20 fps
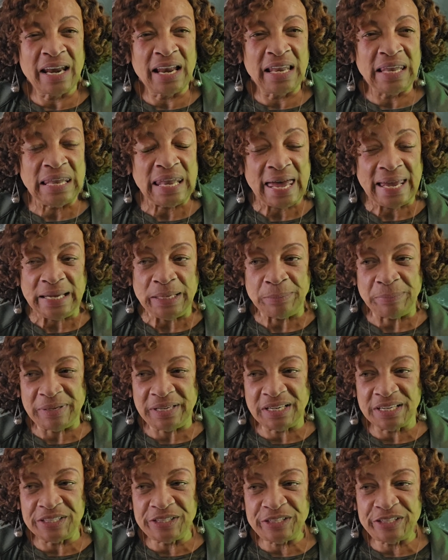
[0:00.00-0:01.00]
of light
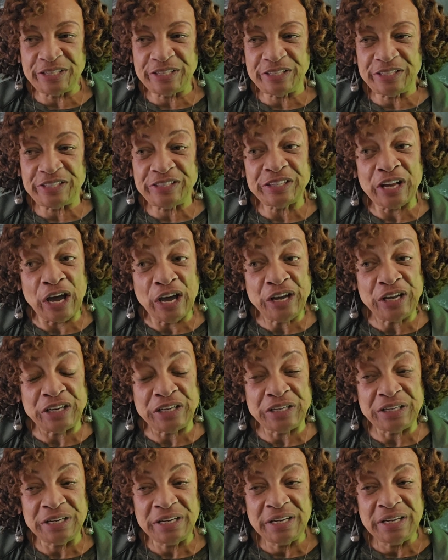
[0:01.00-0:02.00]
because the
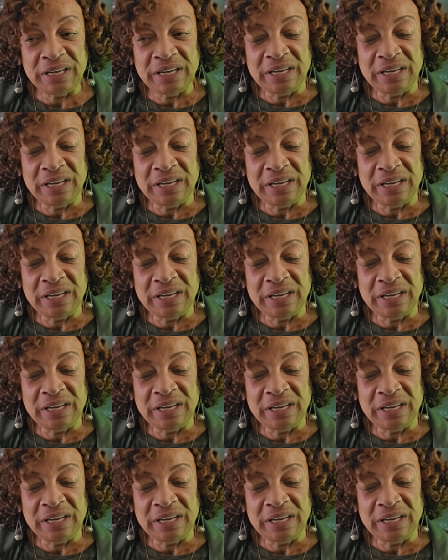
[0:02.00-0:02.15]
sun